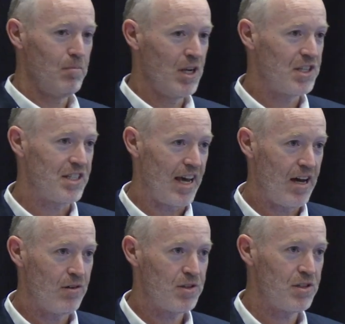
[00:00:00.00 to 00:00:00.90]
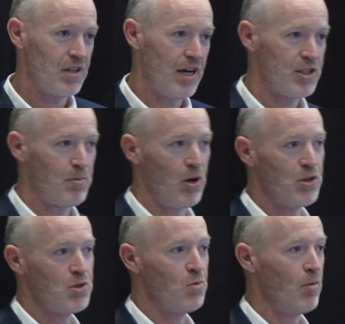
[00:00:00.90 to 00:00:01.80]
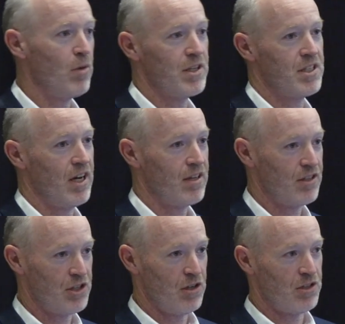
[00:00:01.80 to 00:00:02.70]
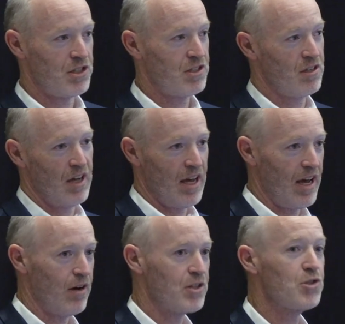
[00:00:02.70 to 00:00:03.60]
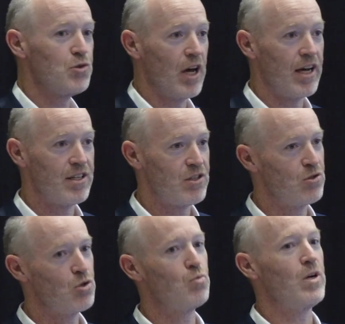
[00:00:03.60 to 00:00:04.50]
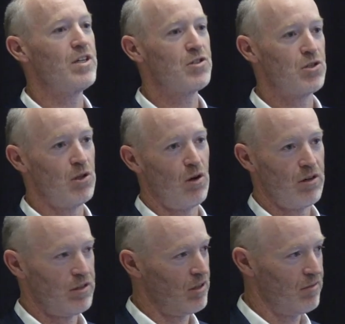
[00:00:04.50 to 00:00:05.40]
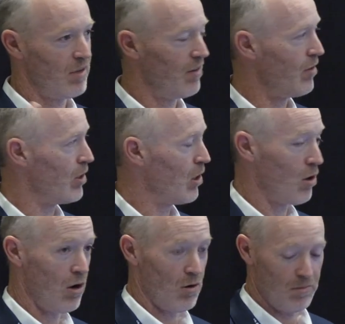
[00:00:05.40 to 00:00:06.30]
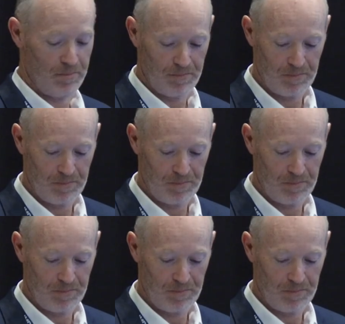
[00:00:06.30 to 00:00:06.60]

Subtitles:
minutes to hours, as opposed to what might take a geologist hours to days to weeks to log, a very long hole.